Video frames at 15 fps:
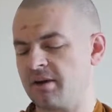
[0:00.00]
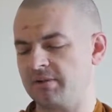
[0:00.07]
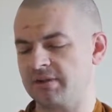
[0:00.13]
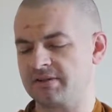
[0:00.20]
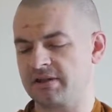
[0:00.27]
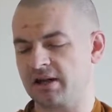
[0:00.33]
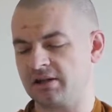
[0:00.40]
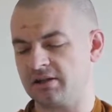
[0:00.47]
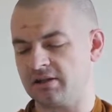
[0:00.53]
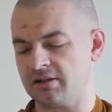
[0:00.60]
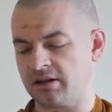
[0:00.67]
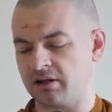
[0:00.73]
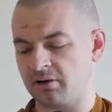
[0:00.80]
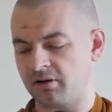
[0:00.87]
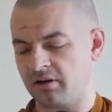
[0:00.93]
the Sakyan,
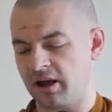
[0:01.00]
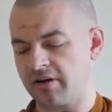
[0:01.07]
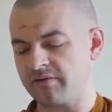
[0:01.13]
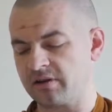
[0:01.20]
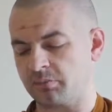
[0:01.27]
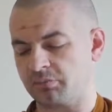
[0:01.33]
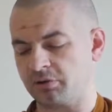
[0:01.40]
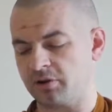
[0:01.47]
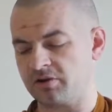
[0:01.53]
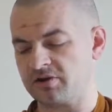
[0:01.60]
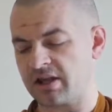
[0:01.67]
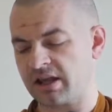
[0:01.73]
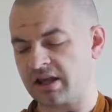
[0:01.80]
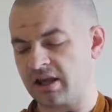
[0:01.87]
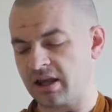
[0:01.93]
and having approached,
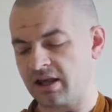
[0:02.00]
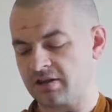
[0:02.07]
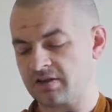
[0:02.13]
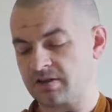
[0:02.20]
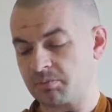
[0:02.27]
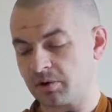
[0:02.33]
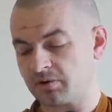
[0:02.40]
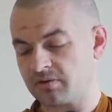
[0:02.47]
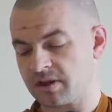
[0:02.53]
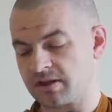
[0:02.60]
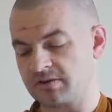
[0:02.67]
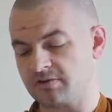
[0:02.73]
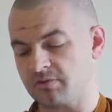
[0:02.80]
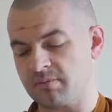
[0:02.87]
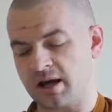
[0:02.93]
they spoke thus
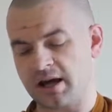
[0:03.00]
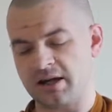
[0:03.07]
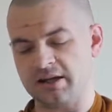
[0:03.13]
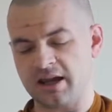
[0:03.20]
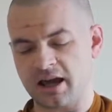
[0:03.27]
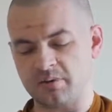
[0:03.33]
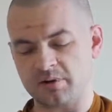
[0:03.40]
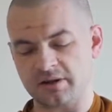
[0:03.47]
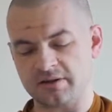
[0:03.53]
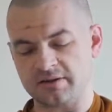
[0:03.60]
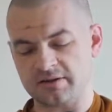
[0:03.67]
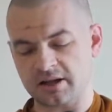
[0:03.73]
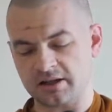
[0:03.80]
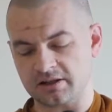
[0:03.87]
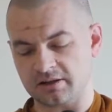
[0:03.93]
to Mahanama the
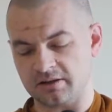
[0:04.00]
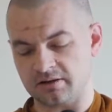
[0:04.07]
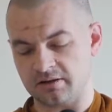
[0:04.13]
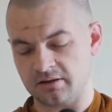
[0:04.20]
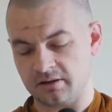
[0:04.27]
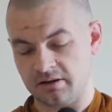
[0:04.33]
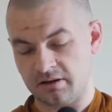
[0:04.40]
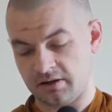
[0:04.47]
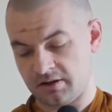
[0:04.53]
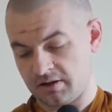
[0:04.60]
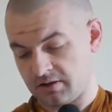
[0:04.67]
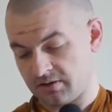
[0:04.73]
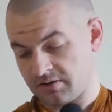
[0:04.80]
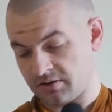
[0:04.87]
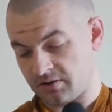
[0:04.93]
Sakyan,
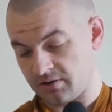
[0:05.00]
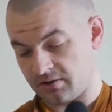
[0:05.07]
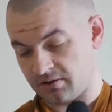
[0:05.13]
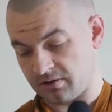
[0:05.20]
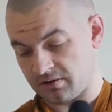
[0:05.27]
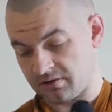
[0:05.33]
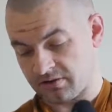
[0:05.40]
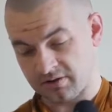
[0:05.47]
Sir,